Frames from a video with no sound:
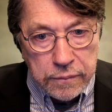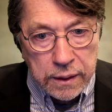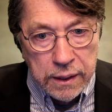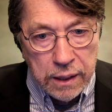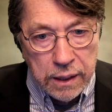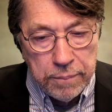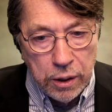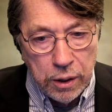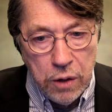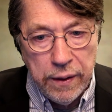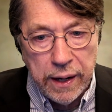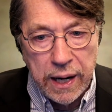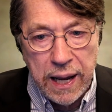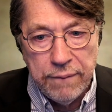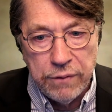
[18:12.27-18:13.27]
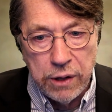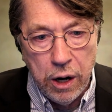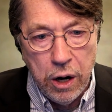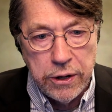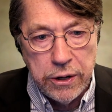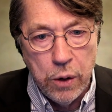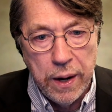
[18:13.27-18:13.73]
And then below that, I have the
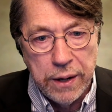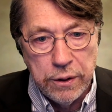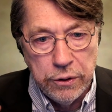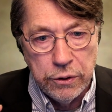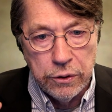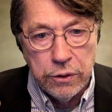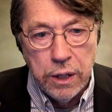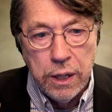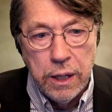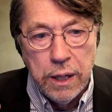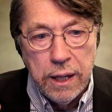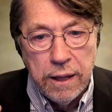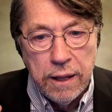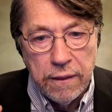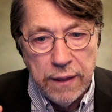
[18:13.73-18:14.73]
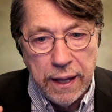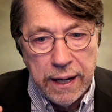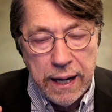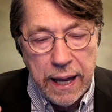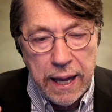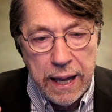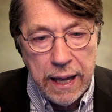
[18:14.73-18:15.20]
audio editor that
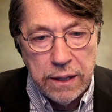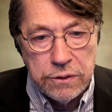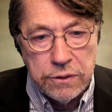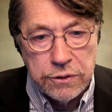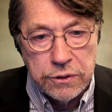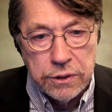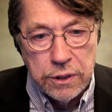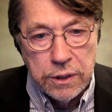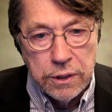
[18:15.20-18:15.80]
has